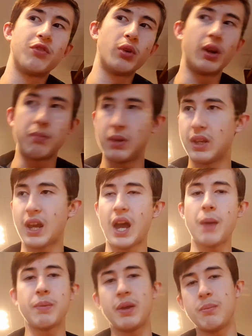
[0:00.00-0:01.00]
food and being
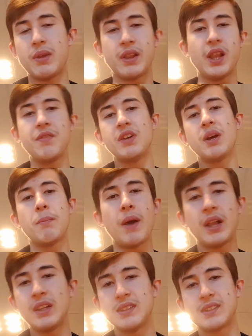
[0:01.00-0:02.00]
happy and living a
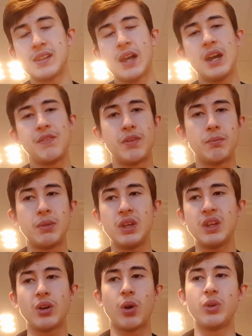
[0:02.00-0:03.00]
balanced life and
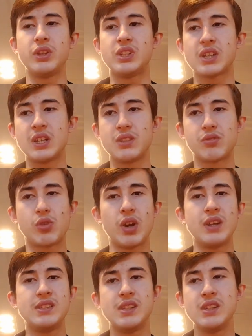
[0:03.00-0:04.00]
being all these kinds of
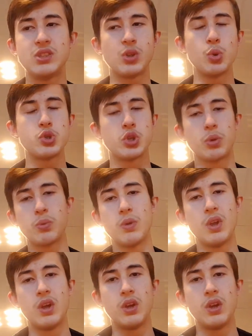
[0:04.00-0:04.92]
crazy social